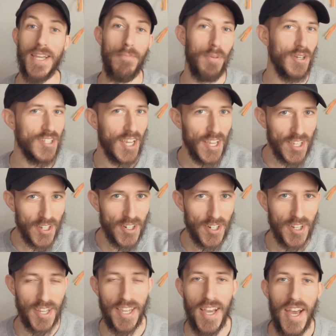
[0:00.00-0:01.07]

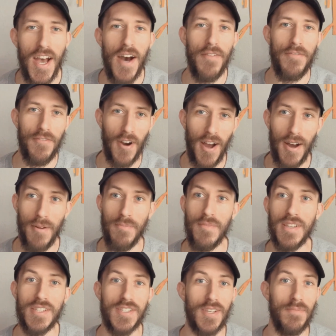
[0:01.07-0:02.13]
particularly from
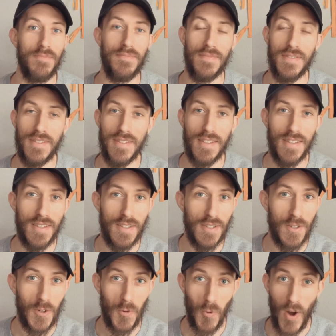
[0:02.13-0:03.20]
some
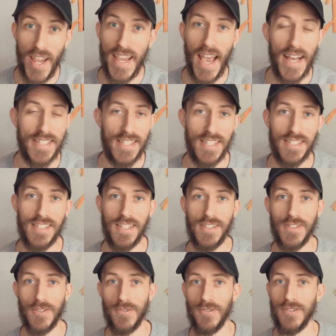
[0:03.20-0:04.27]
great SEC
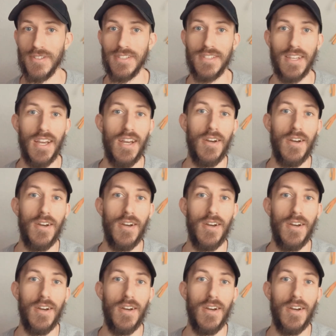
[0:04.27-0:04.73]
schools.